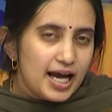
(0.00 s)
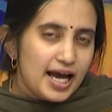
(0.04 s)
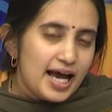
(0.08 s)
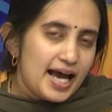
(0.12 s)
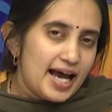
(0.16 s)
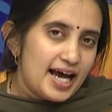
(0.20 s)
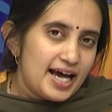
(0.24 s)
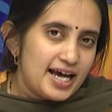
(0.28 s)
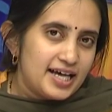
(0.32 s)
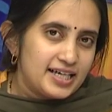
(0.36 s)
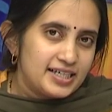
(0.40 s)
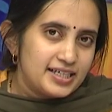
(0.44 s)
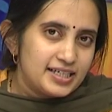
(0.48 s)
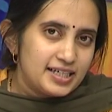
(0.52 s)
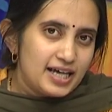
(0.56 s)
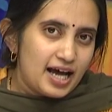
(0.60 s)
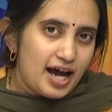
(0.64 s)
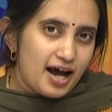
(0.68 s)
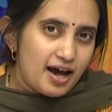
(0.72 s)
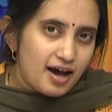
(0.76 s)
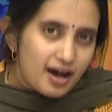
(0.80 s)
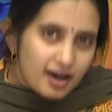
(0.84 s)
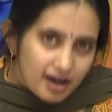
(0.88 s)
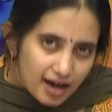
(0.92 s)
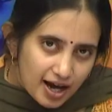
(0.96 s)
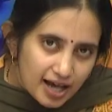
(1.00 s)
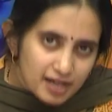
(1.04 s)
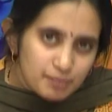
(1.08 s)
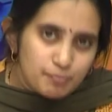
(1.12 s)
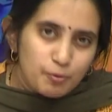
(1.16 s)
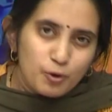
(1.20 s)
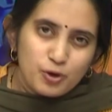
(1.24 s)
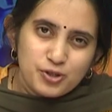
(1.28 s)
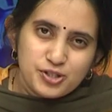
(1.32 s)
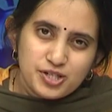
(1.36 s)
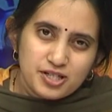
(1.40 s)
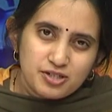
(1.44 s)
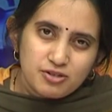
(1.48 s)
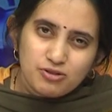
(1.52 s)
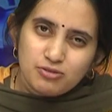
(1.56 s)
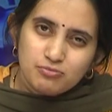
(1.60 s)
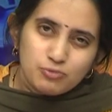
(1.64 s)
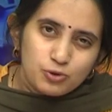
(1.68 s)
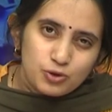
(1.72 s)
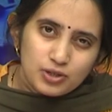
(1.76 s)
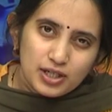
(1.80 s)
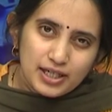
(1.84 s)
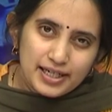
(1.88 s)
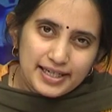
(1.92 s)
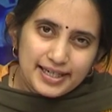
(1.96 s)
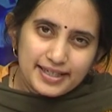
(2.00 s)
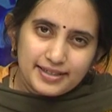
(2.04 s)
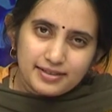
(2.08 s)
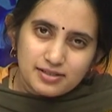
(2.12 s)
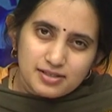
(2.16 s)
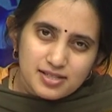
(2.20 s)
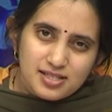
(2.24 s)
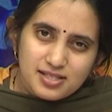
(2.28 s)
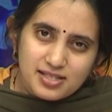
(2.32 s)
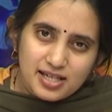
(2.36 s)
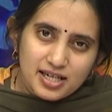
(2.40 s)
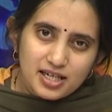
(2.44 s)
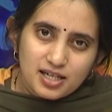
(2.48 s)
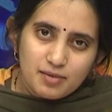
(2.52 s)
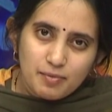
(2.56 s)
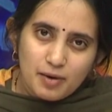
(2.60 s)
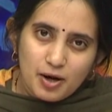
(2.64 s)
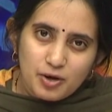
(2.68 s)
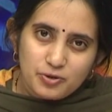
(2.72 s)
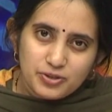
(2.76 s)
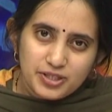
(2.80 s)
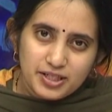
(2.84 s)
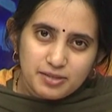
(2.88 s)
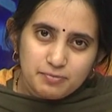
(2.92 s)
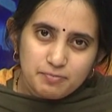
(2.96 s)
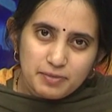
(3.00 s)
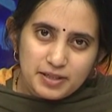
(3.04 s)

and I will post it on Moodle later. Just think about it.